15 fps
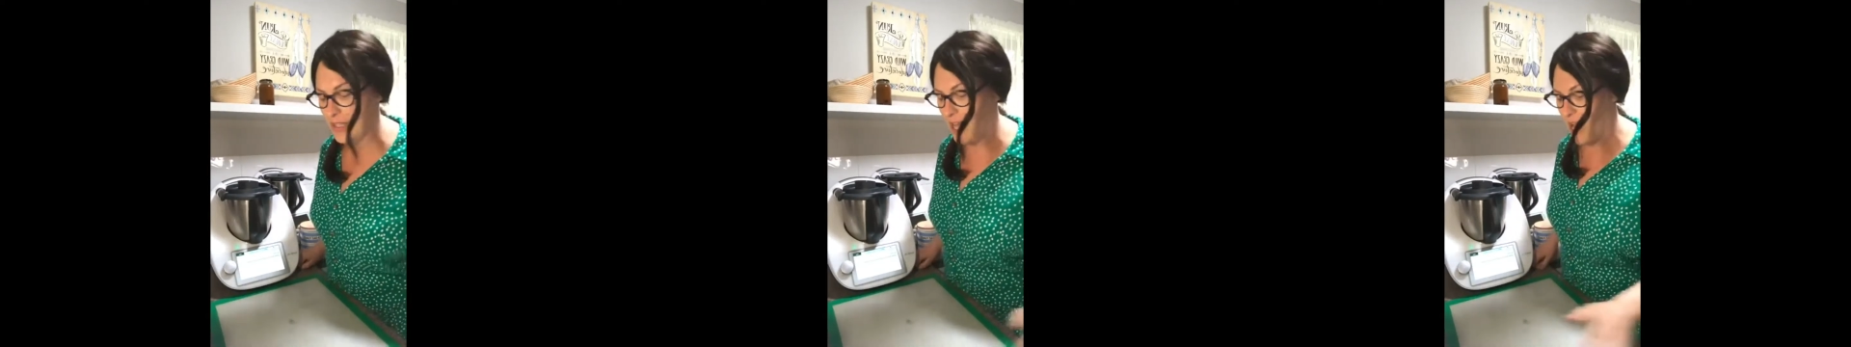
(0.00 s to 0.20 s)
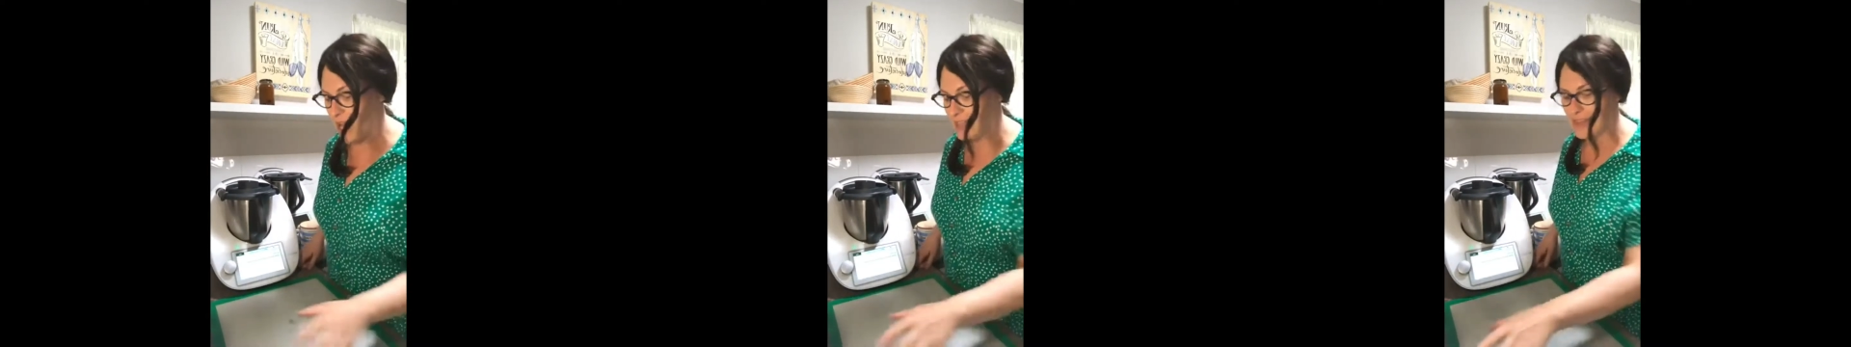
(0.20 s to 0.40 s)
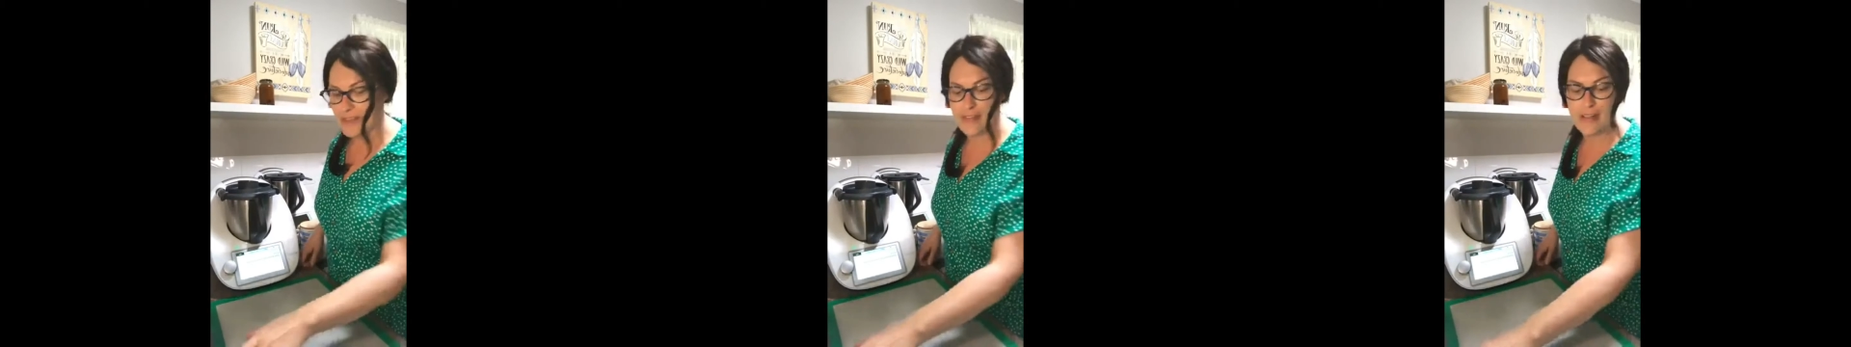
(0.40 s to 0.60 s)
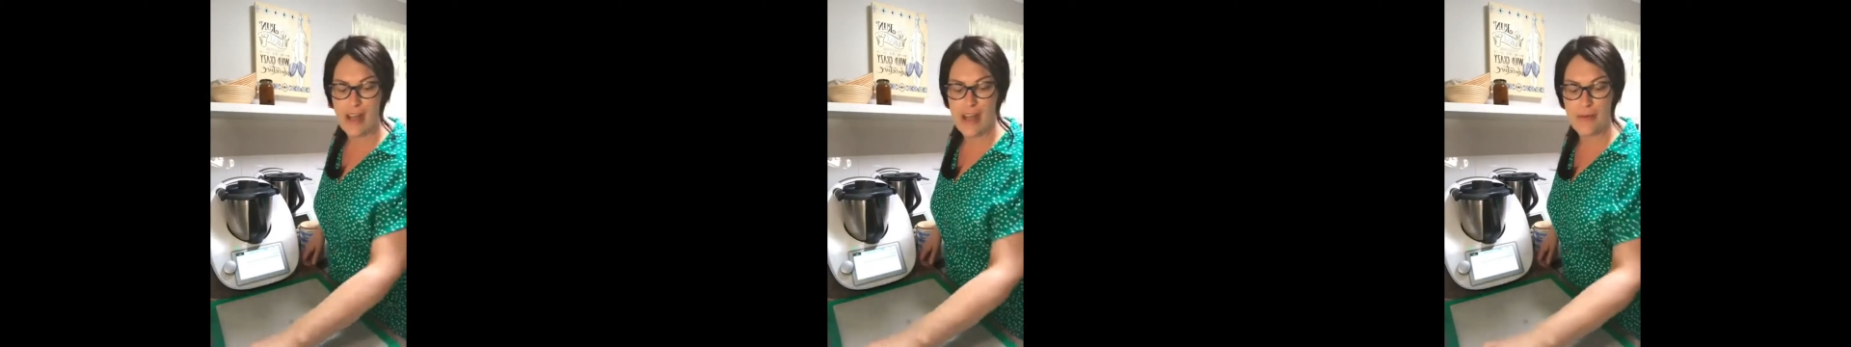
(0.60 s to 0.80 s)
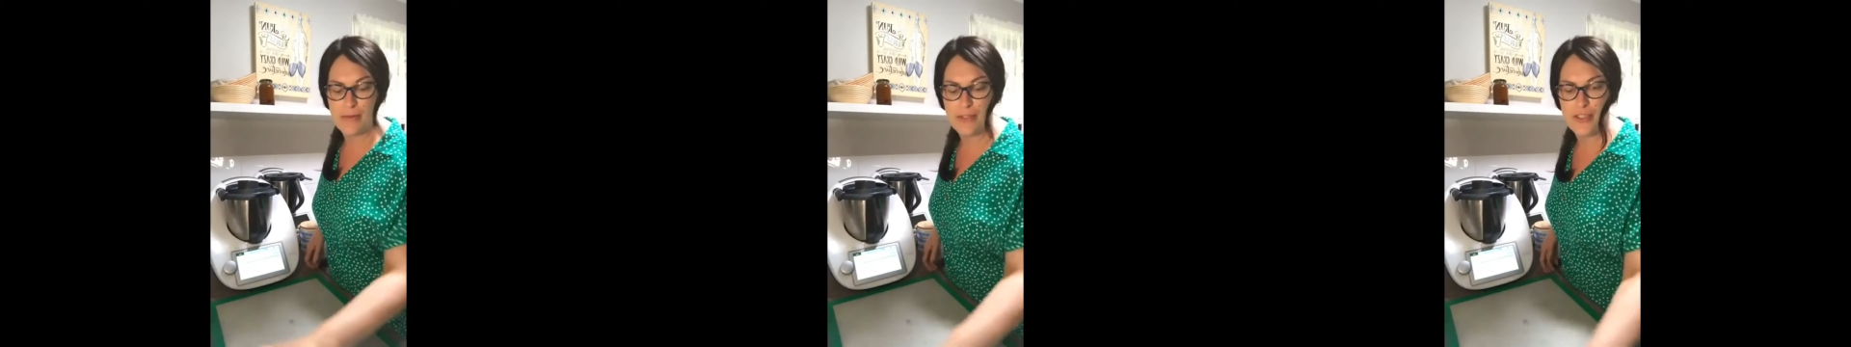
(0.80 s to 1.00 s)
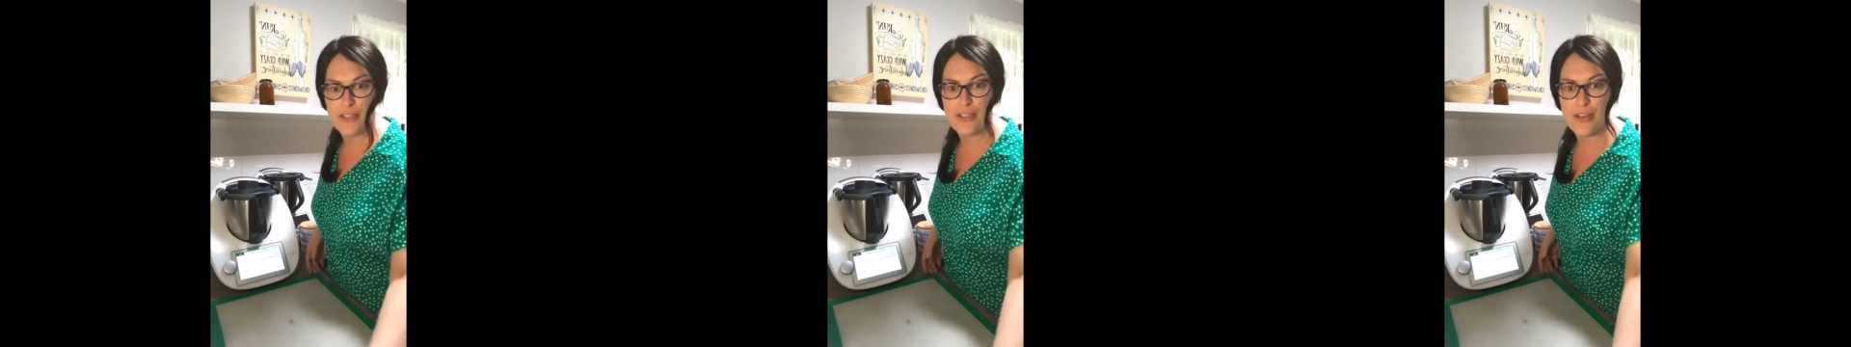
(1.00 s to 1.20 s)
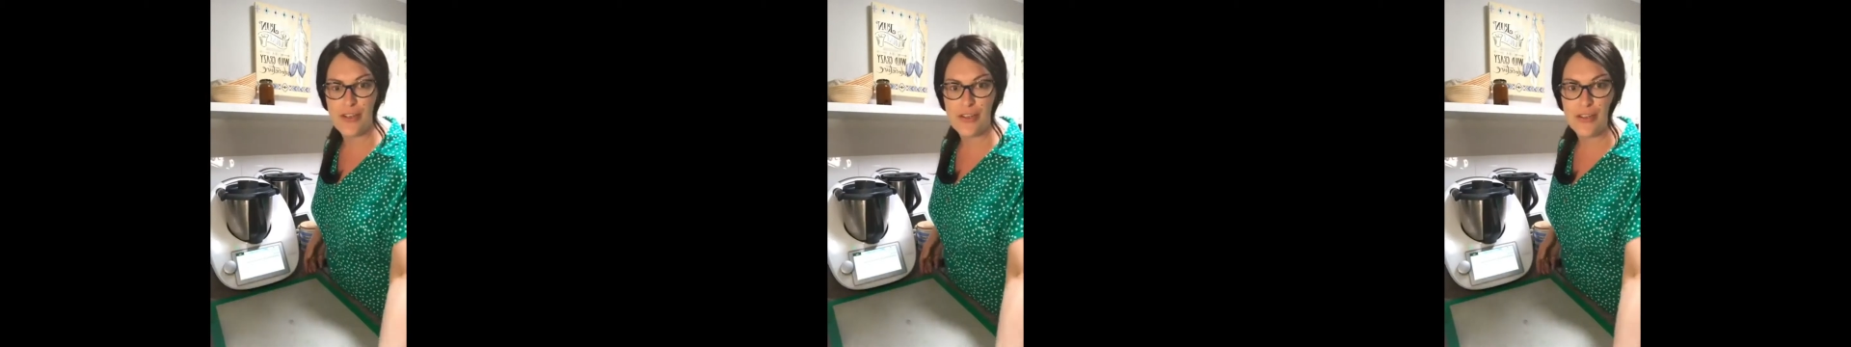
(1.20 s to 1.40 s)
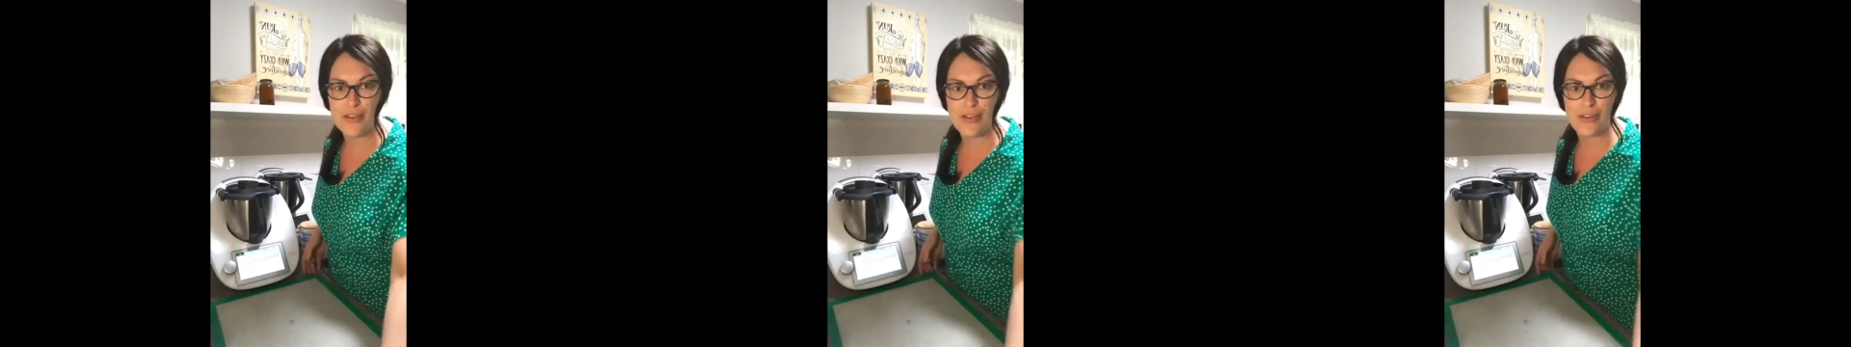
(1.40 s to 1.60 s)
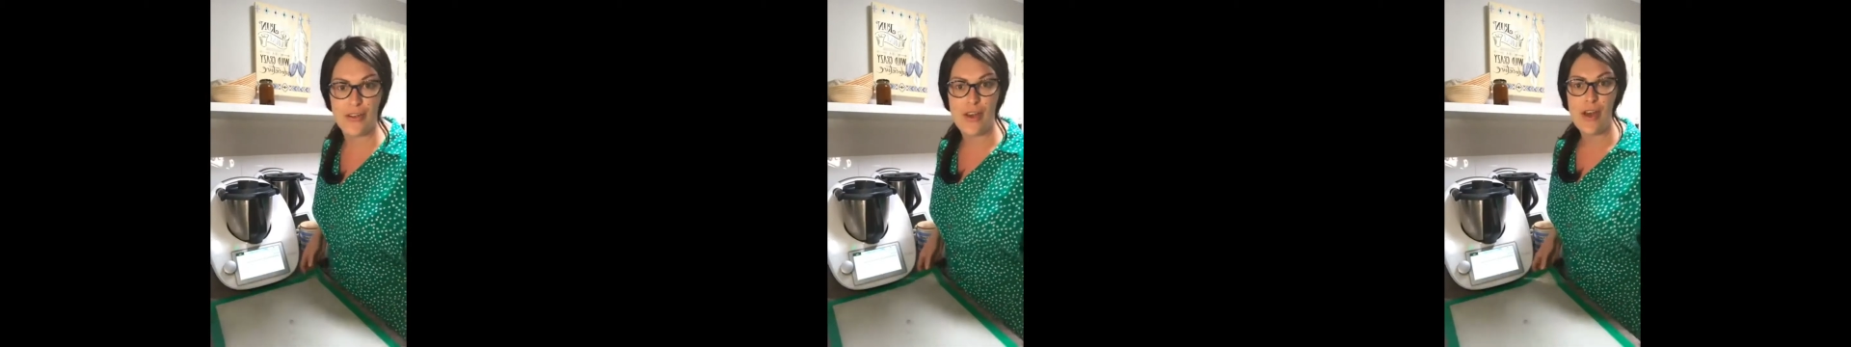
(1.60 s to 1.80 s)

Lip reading: I thought I would show you